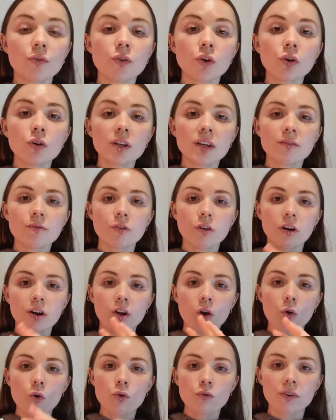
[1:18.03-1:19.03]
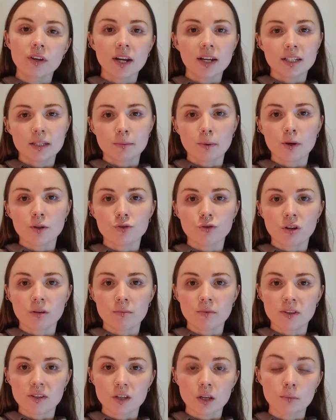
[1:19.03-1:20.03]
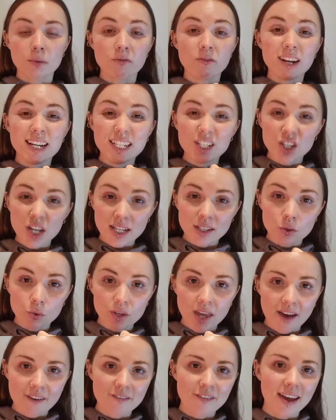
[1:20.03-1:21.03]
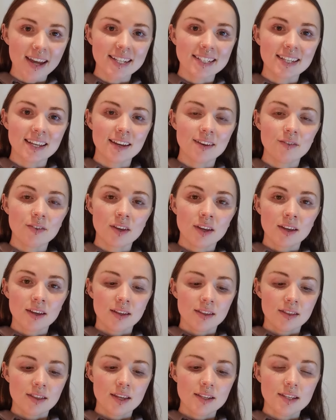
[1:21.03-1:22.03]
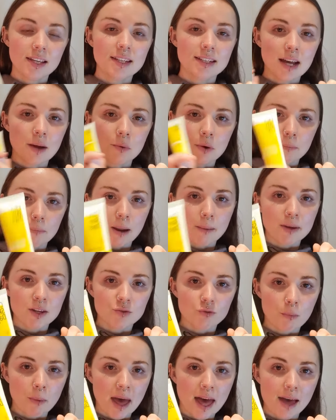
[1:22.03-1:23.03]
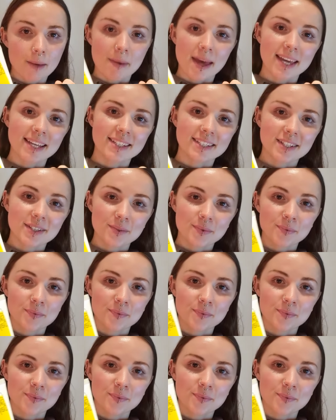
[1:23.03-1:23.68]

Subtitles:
you're looking for an overnight spot treatment that's going to be really gentle yet effective, this is our blemish repair paste.